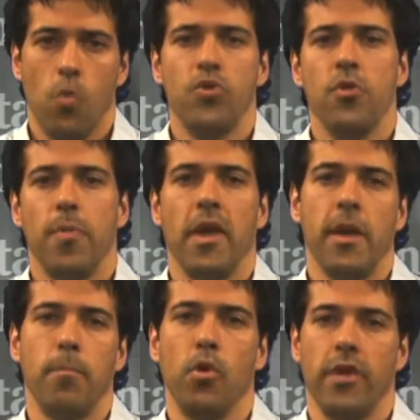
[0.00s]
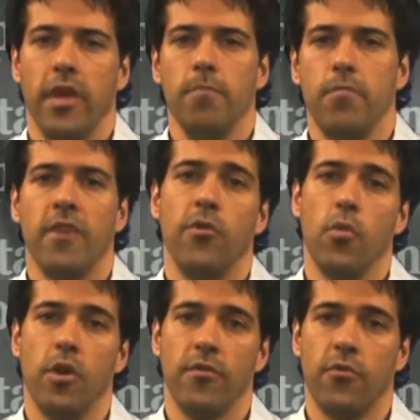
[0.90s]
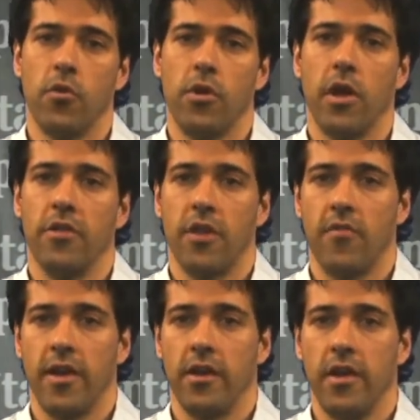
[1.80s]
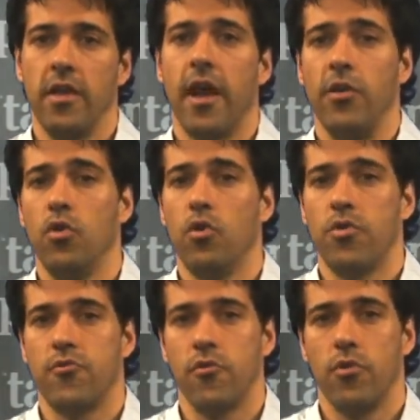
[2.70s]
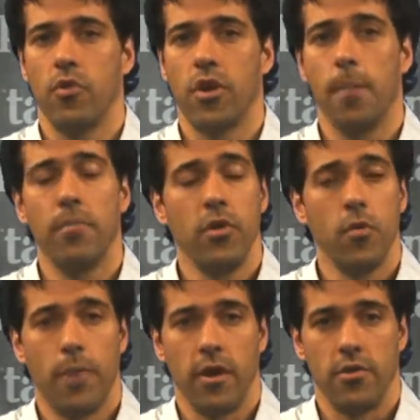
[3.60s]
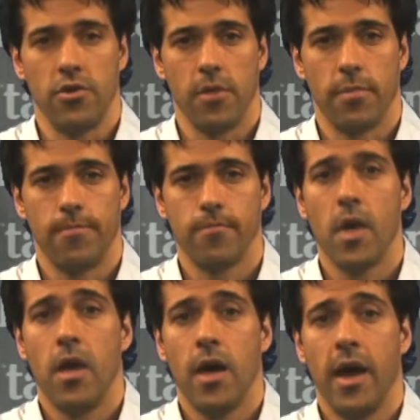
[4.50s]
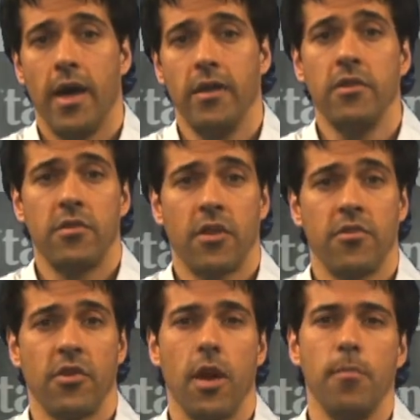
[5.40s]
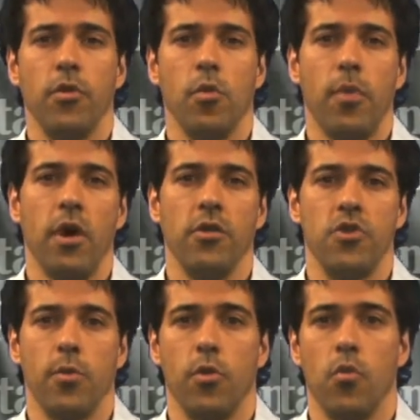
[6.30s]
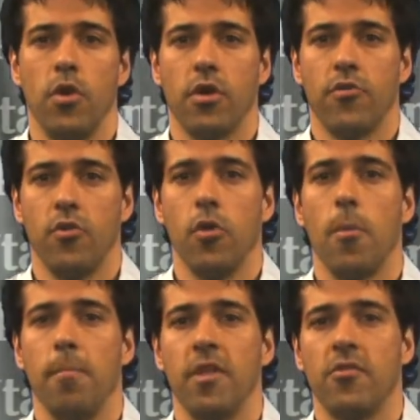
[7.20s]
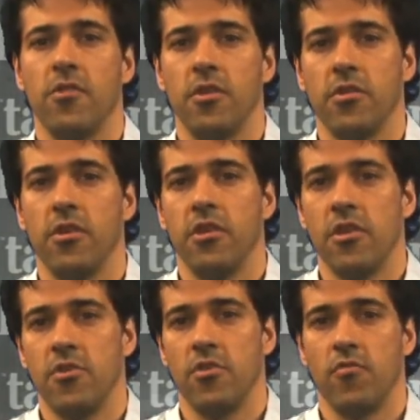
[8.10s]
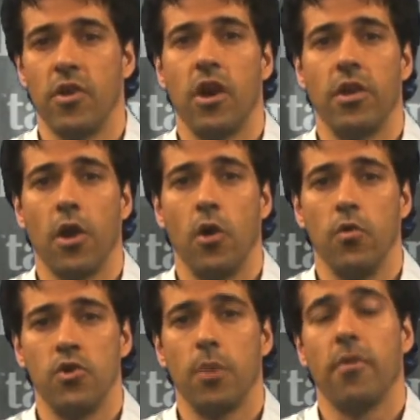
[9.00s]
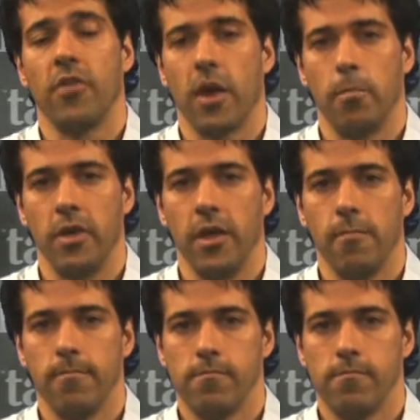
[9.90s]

Would you be an employee if you worked for your client directly and not through your company or partnership? And does the company or partnership you work through meet certain conditions regarding ownership of the company?